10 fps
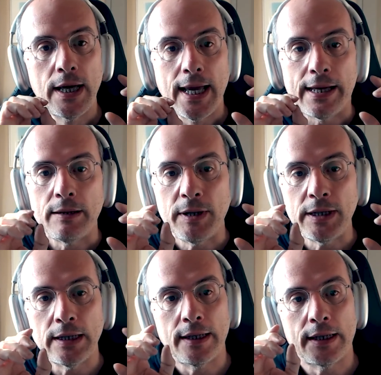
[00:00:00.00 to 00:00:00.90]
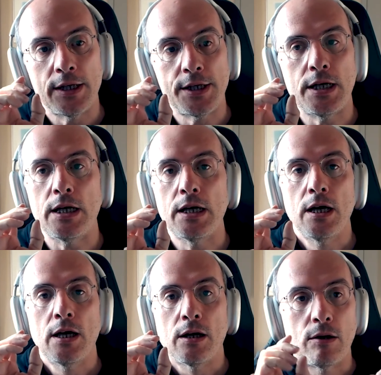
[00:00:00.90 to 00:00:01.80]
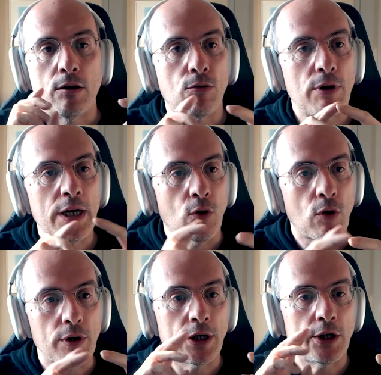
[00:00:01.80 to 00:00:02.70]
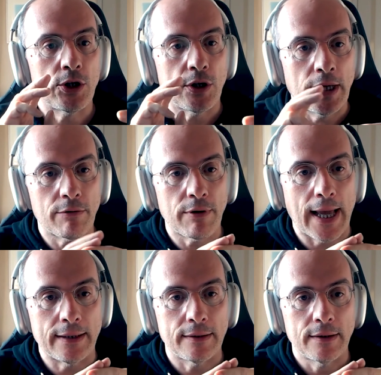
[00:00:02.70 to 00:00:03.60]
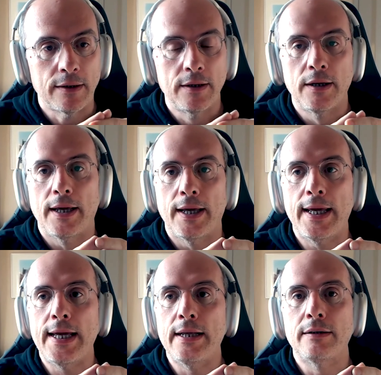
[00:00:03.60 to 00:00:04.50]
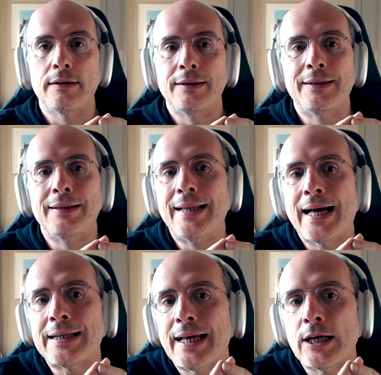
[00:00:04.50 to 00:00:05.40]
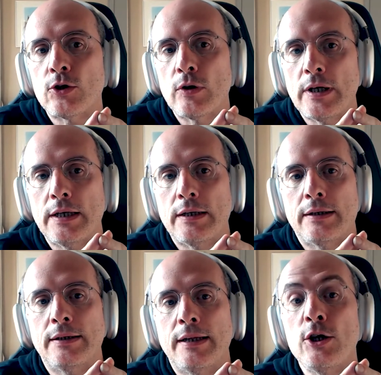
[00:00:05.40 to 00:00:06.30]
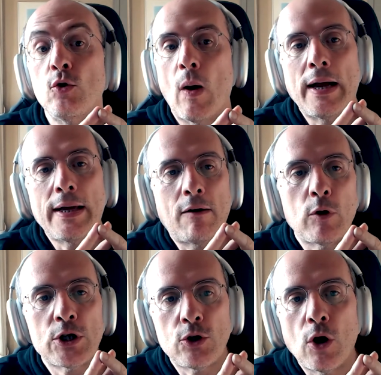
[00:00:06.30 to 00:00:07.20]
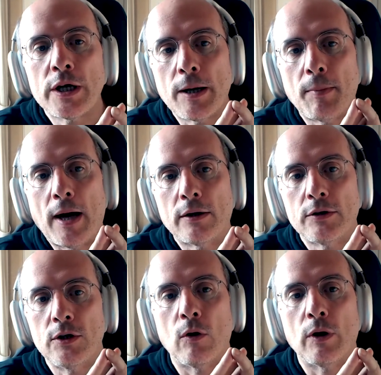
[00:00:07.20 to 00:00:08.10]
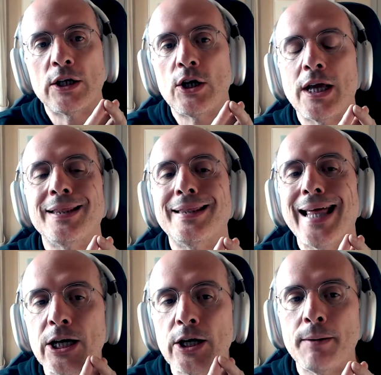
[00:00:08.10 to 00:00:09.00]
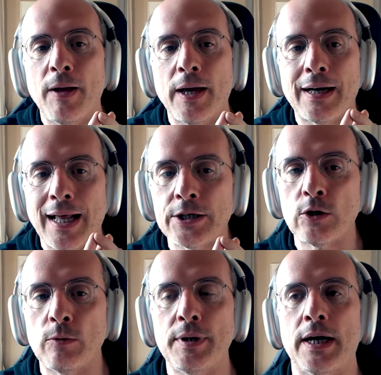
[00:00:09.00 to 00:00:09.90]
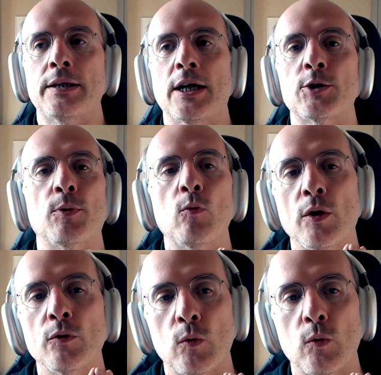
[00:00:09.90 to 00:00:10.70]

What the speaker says: and immediately I can see green, orange, and red. And that's actually the UI I was talking about. A classical BI dashboard won't